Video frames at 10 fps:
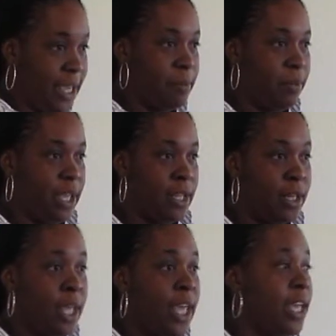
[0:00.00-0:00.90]
campaign
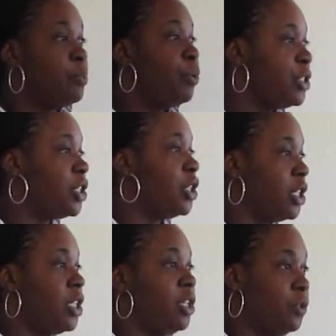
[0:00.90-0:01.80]
is put to
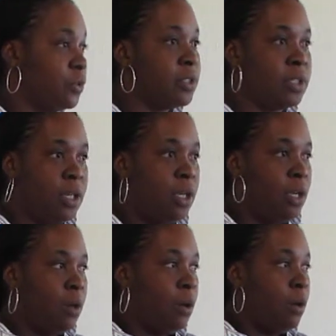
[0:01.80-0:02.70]
good use.
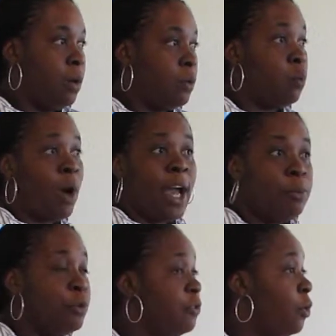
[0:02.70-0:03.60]
Why
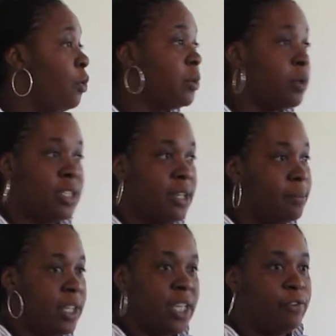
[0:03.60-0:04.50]
move forward with
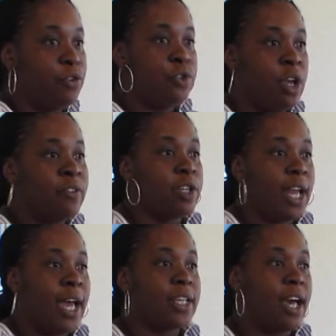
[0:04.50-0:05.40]
something if you're
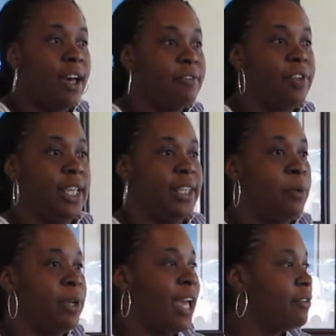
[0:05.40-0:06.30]
not confident
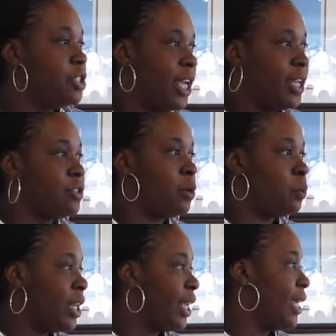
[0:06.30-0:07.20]
that we have a chance on
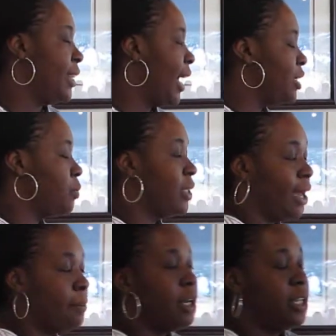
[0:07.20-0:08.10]
winning? And that's what
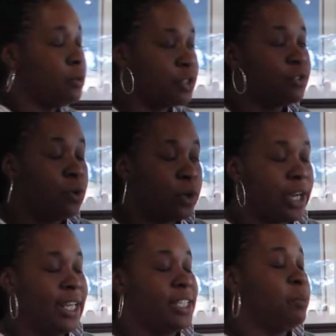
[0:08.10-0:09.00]
that money was for.
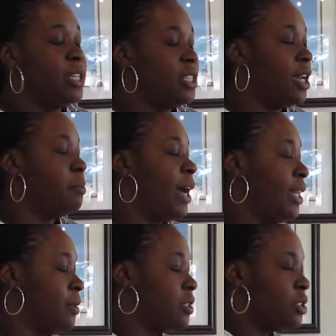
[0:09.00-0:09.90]
And it's been done by
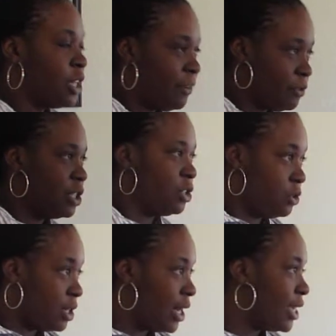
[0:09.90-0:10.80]
the Jefferson
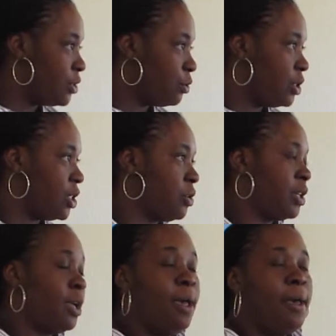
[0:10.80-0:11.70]
Union High School
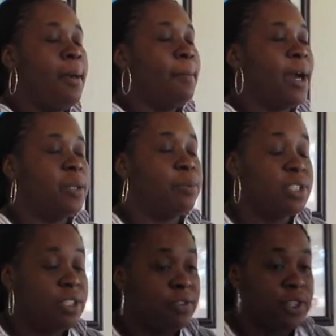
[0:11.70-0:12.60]
District, by the
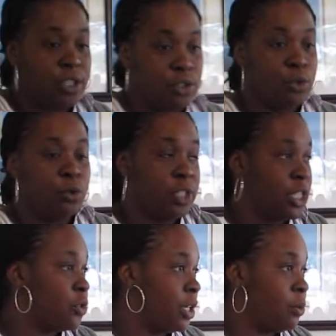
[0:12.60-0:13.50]
Pacifica School
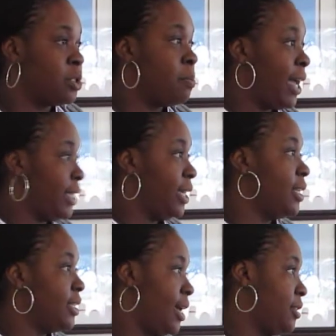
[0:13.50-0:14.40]
District, which Mike can
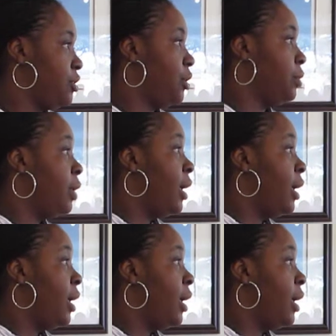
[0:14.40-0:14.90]
attest to,